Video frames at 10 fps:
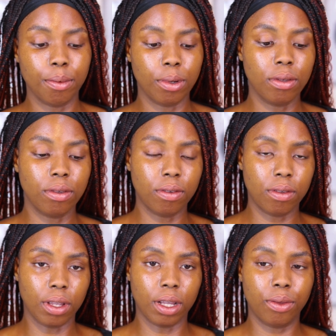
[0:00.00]
I'm going to
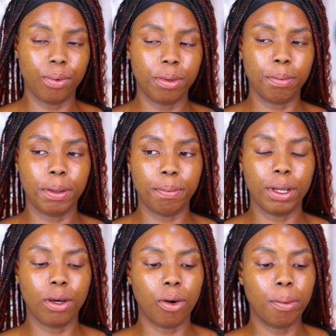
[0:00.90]
start with my
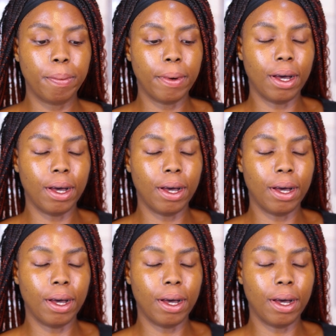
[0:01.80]
makeup.